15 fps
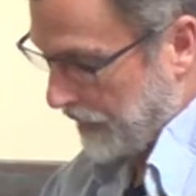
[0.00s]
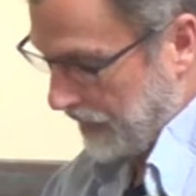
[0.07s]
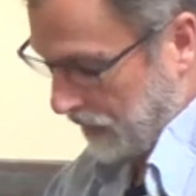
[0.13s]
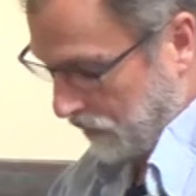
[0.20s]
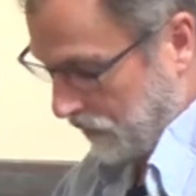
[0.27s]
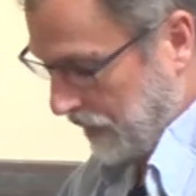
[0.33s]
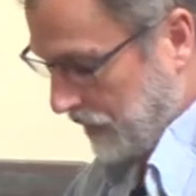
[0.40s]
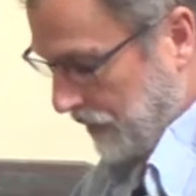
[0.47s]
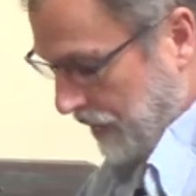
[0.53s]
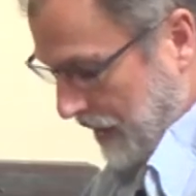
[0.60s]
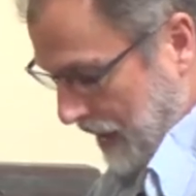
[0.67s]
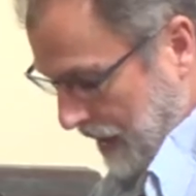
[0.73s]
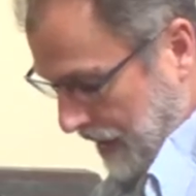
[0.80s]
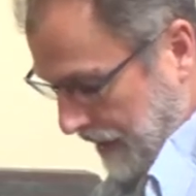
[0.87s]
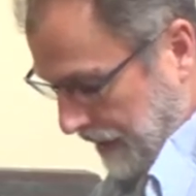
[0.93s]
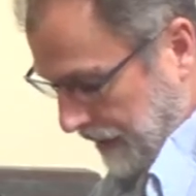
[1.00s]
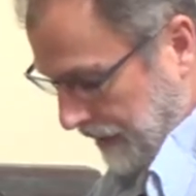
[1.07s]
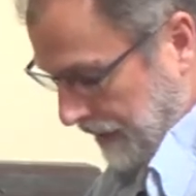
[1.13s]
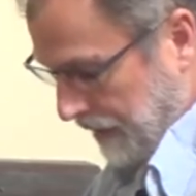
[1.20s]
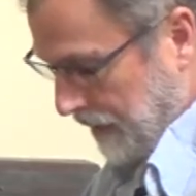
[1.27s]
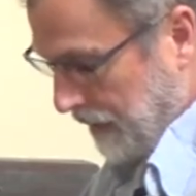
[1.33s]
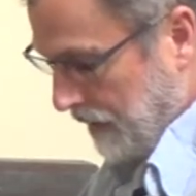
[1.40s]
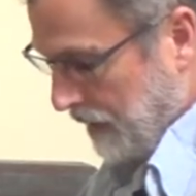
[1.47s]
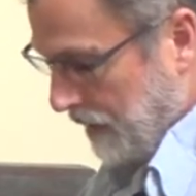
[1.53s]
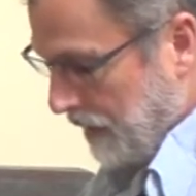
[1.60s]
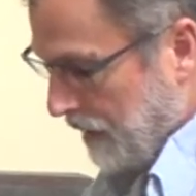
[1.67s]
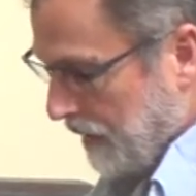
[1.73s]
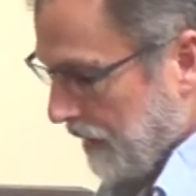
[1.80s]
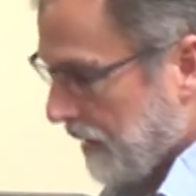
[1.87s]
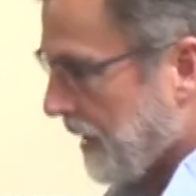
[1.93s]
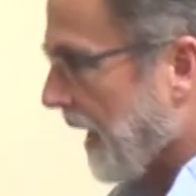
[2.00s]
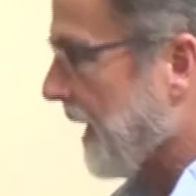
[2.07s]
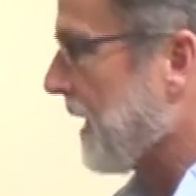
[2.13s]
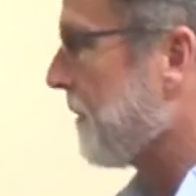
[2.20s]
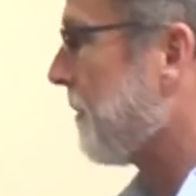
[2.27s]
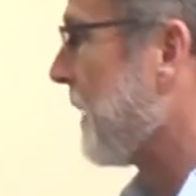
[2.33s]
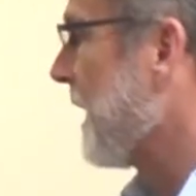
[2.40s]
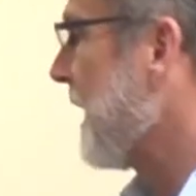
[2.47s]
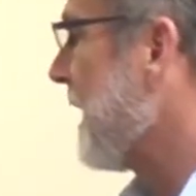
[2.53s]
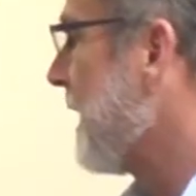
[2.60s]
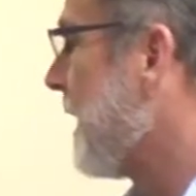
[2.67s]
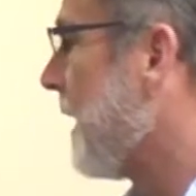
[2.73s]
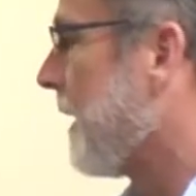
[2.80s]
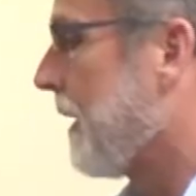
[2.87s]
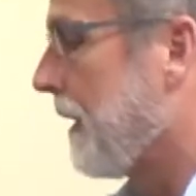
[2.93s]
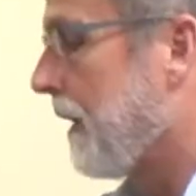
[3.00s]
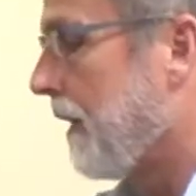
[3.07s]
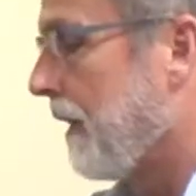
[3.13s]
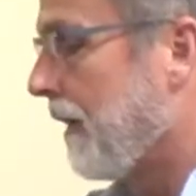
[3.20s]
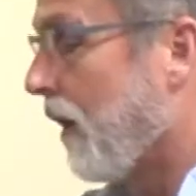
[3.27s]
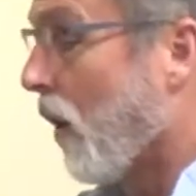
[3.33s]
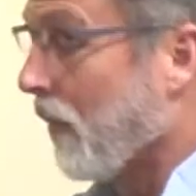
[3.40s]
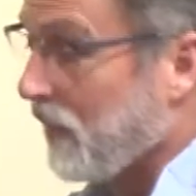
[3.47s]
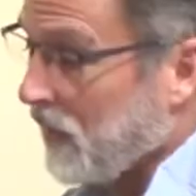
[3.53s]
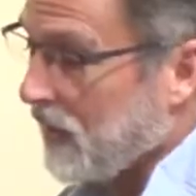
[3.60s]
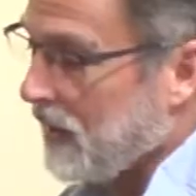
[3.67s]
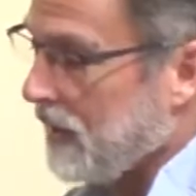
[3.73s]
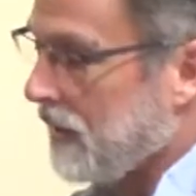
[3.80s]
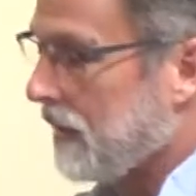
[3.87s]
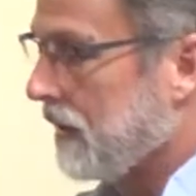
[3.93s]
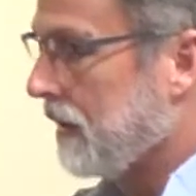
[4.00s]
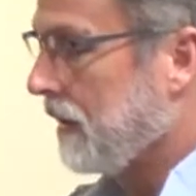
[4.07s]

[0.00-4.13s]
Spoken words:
make a real nice tight bead, hopefully,